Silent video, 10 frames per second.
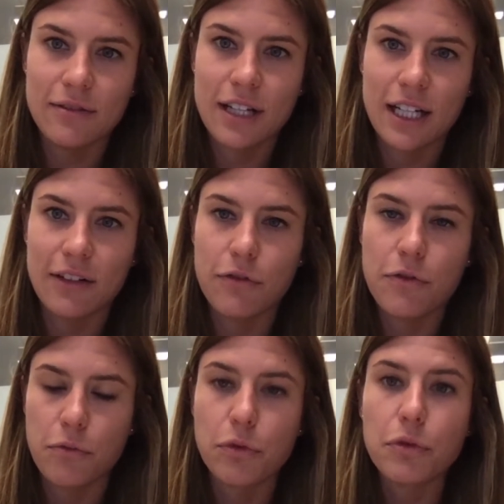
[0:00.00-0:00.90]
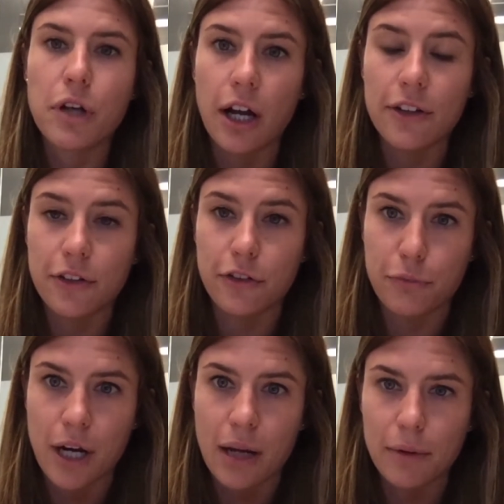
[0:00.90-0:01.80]
kind of the root causes
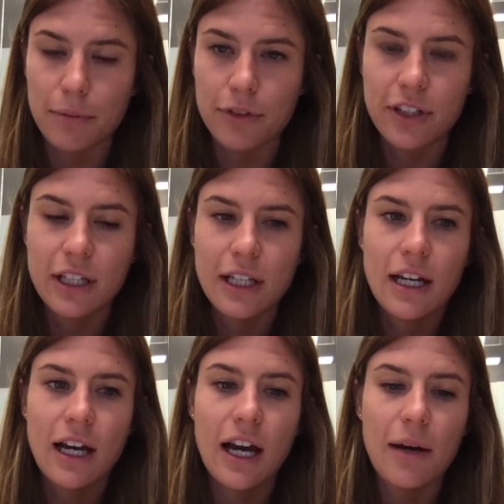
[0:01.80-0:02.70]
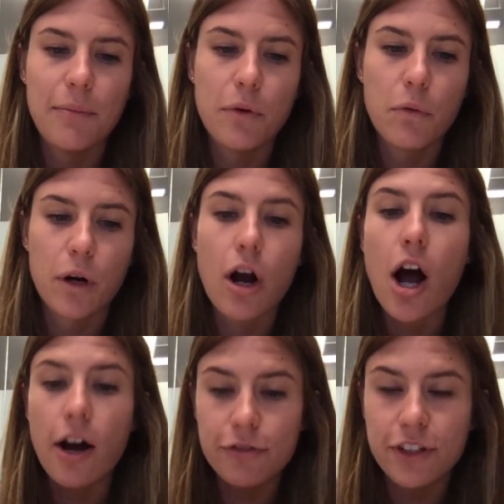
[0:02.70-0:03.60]
of problems. We're
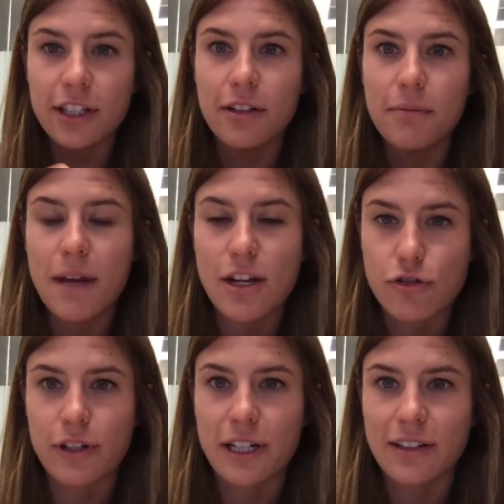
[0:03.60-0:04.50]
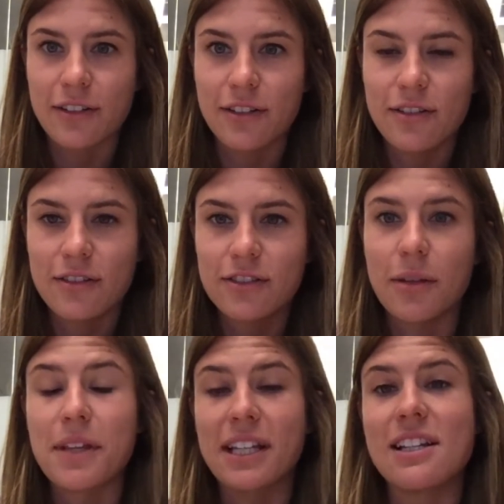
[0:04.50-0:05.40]
often measuring
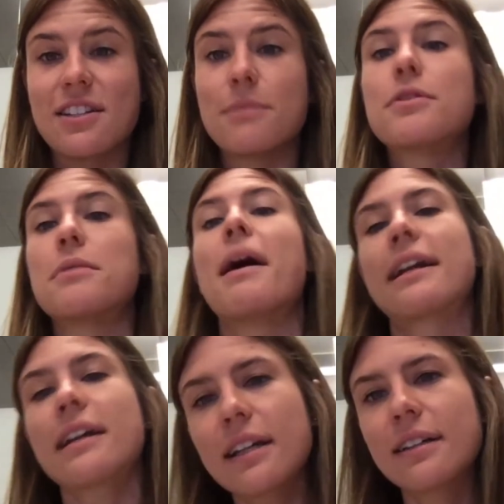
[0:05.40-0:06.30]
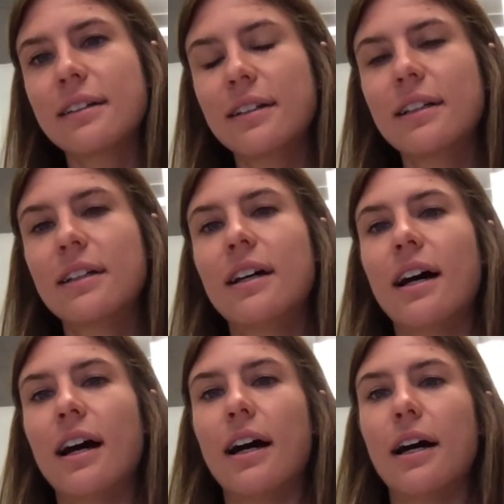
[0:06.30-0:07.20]
something that's symptomatic
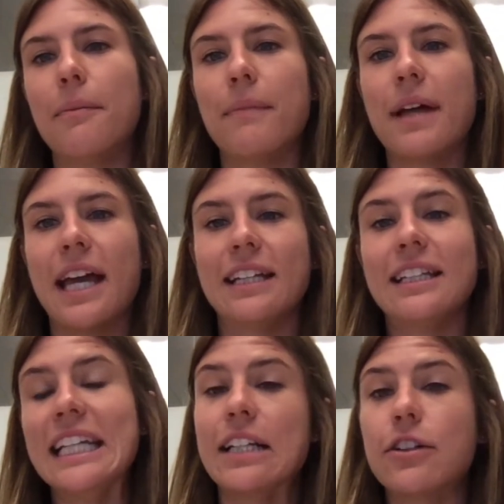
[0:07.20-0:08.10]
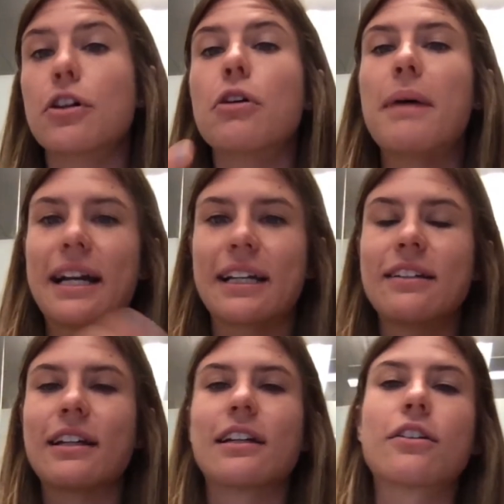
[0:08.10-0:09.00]
and needing to go back
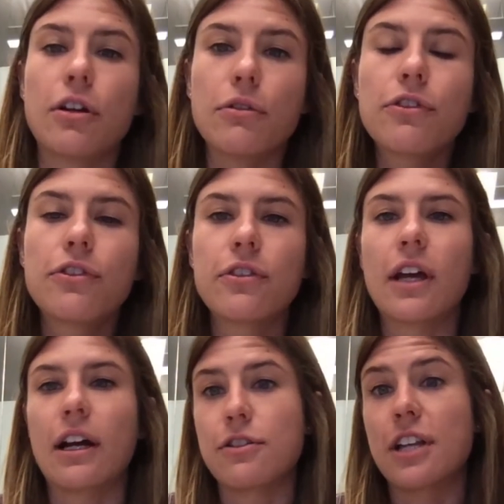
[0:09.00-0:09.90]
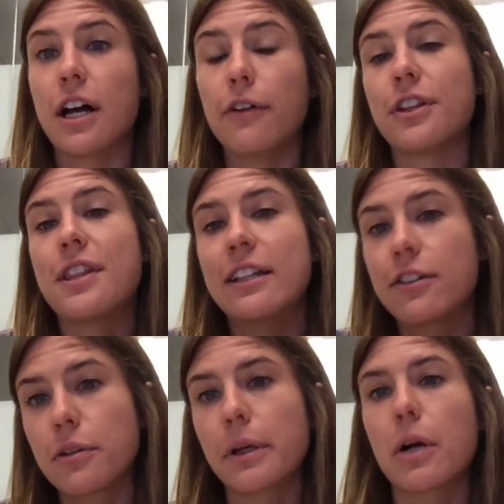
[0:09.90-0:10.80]
and diagnose ourselves, and that
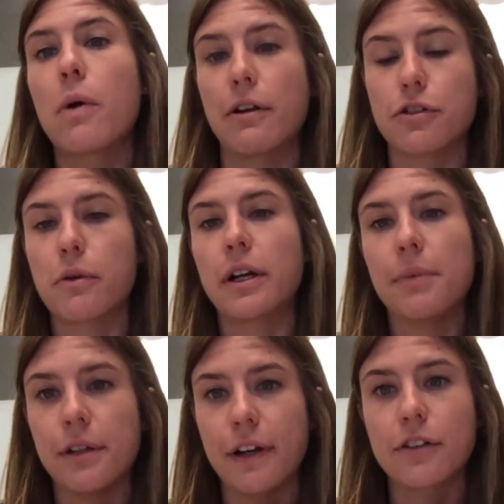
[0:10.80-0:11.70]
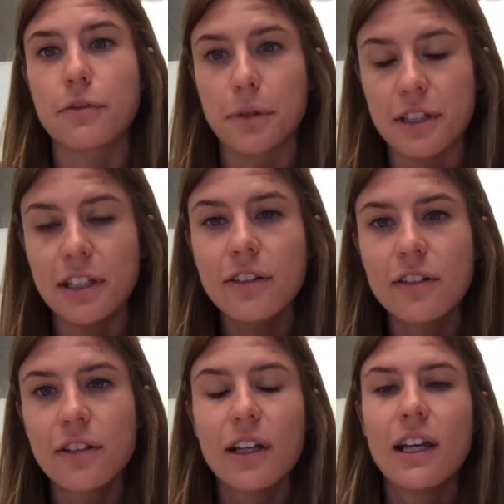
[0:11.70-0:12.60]
still requires quite a bit of
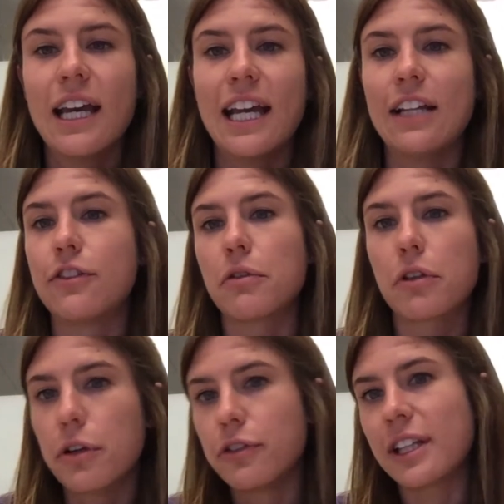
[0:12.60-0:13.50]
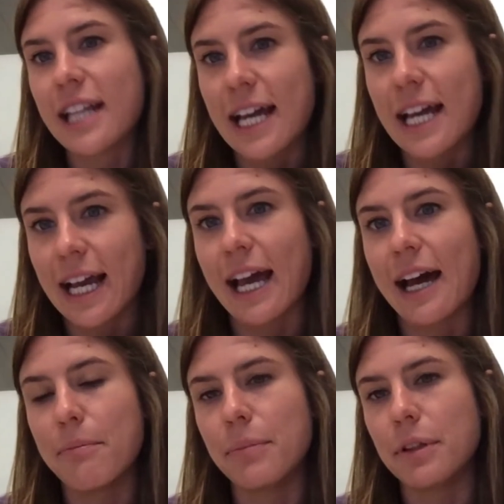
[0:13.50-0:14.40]
expertise. And so closing that
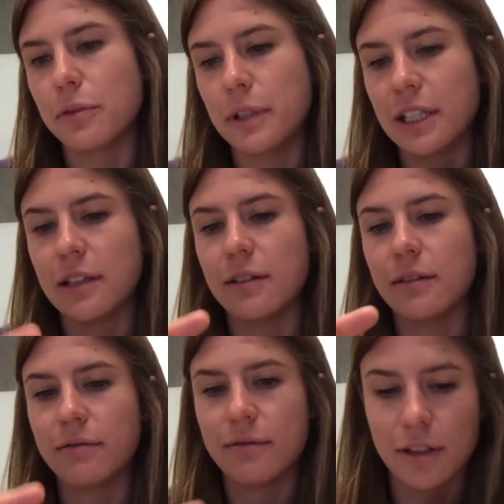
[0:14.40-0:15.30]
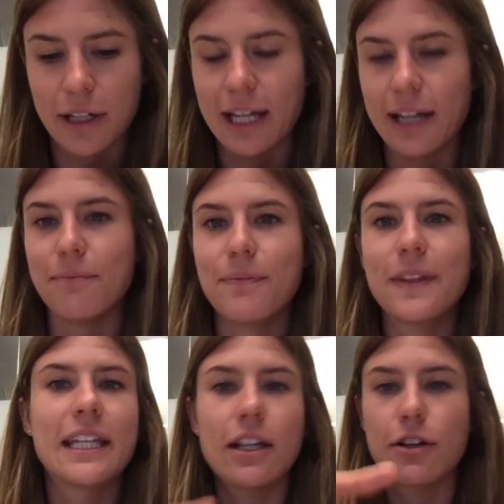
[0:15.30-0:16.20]
gap between, okay,
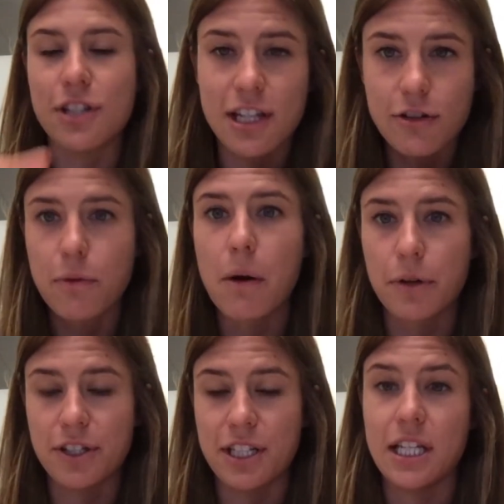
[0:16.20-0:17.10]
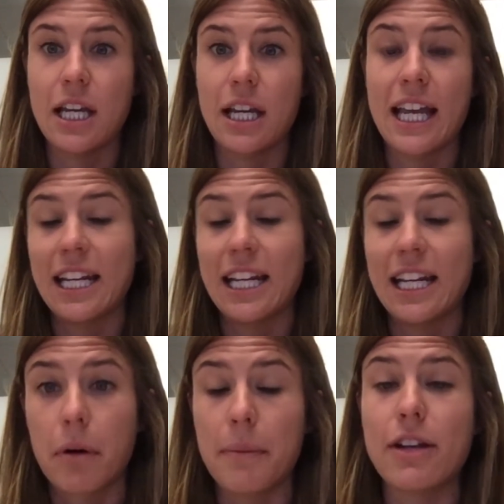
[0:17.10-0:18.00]
here's what we're seeing and here's
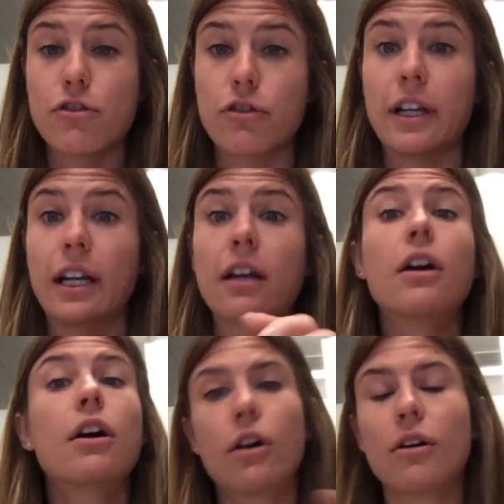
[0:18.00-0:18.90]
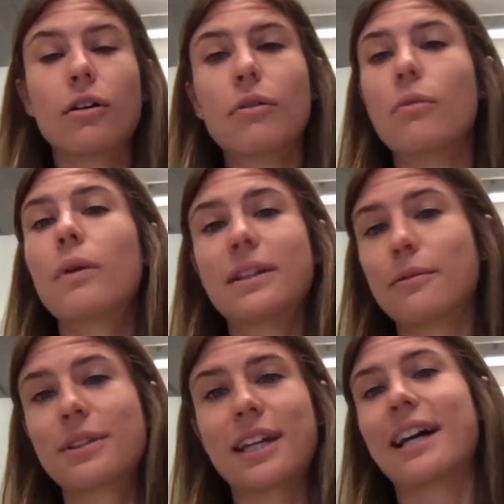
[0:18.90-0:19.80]
what we're measuring, what
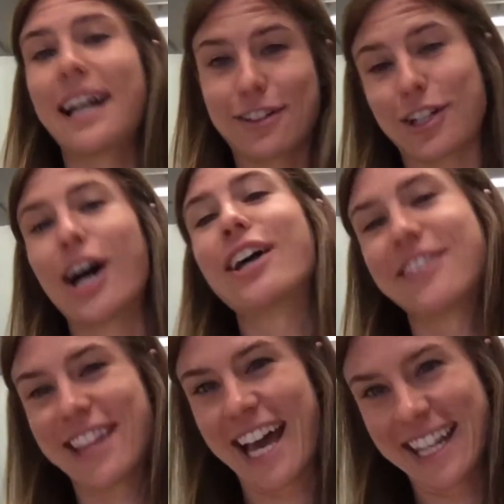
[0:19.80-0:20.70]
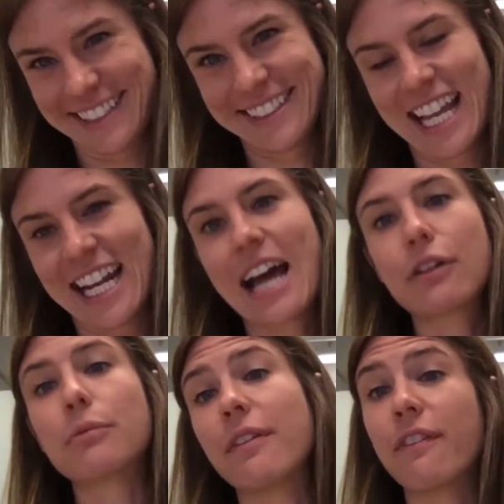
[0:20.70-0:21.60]
the hell actually caused that and how do
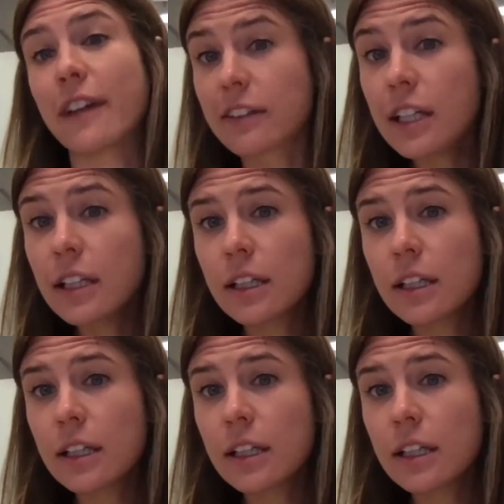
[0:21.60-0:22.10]
we fix it?